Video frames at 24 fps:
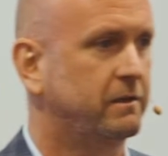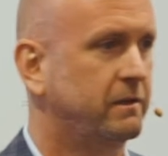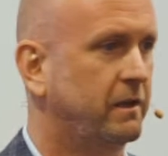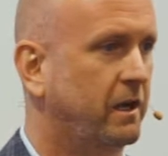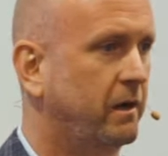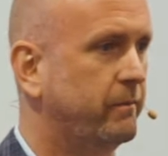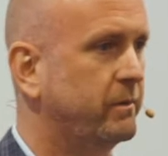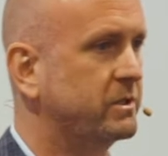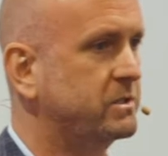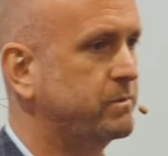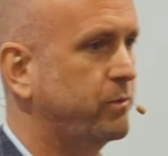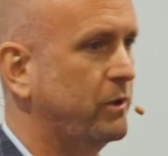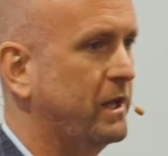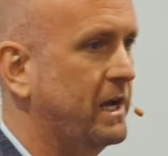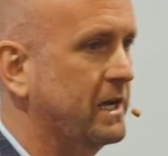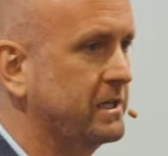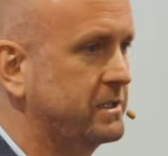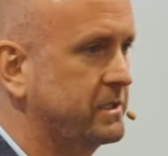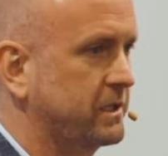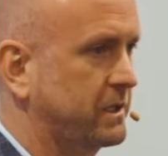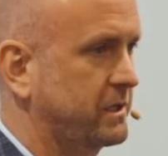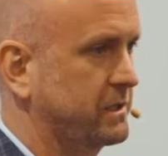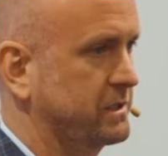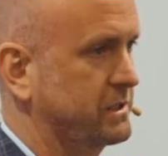How much
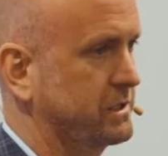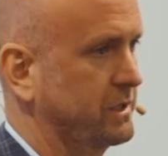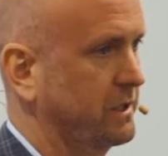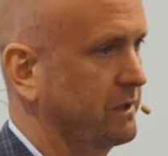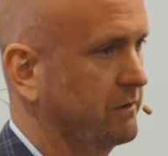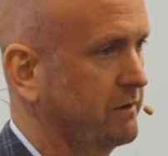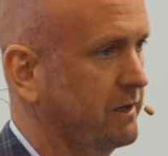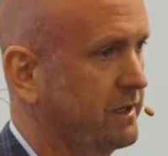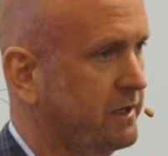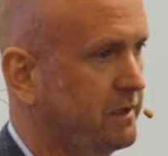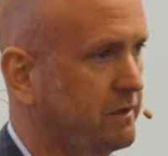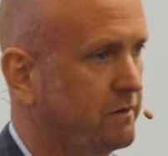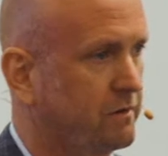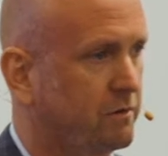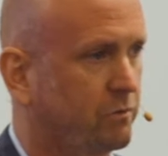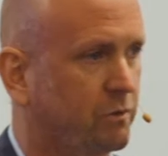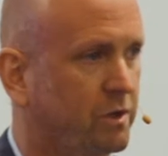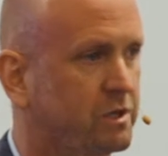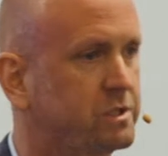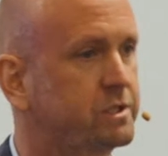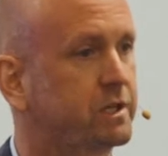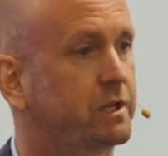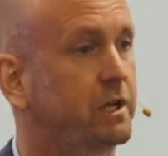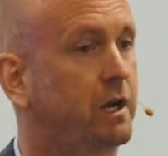plastic is there, right?
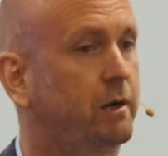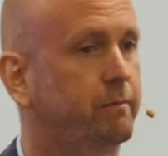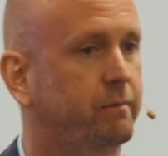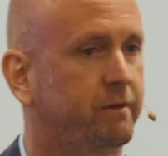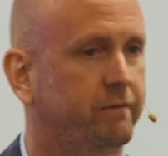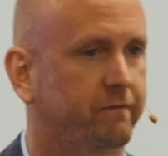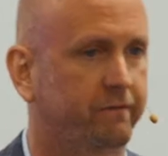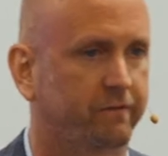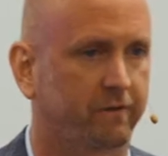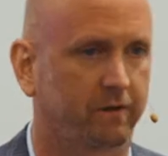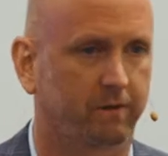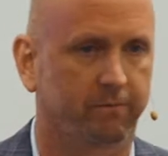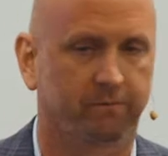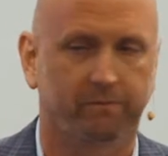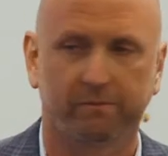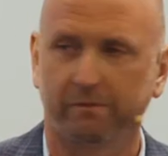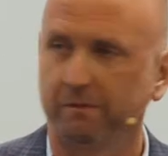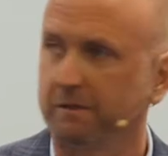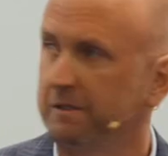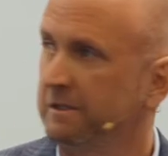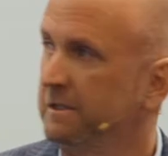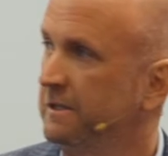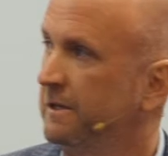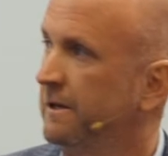Where's it coming from?
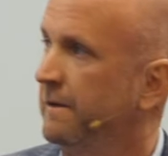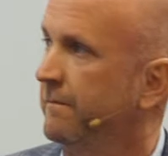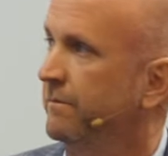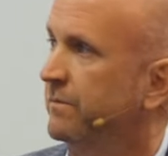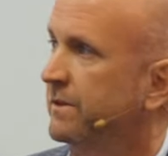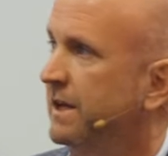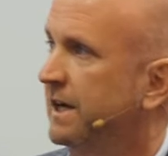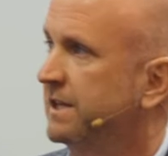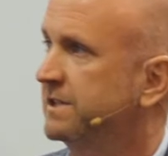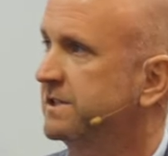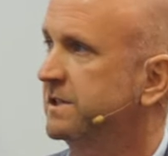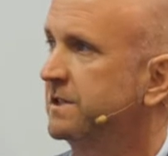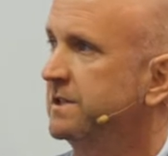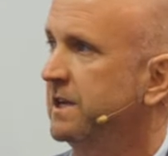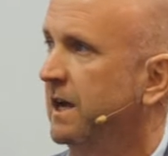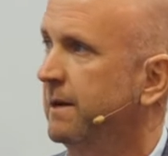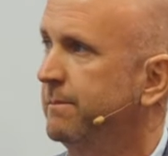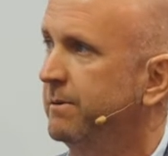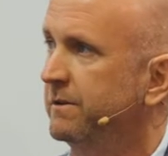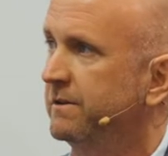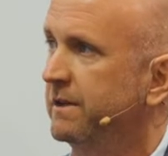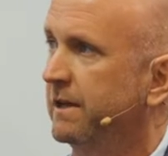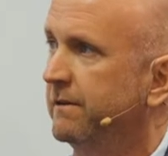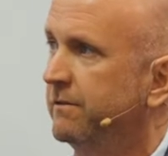That's the type
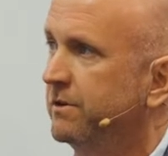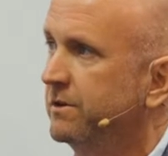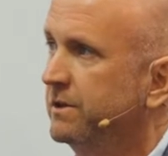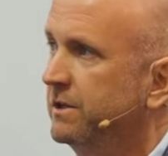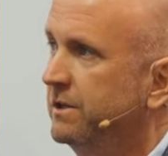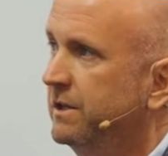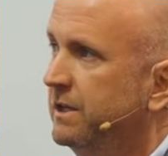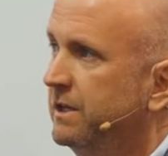of level you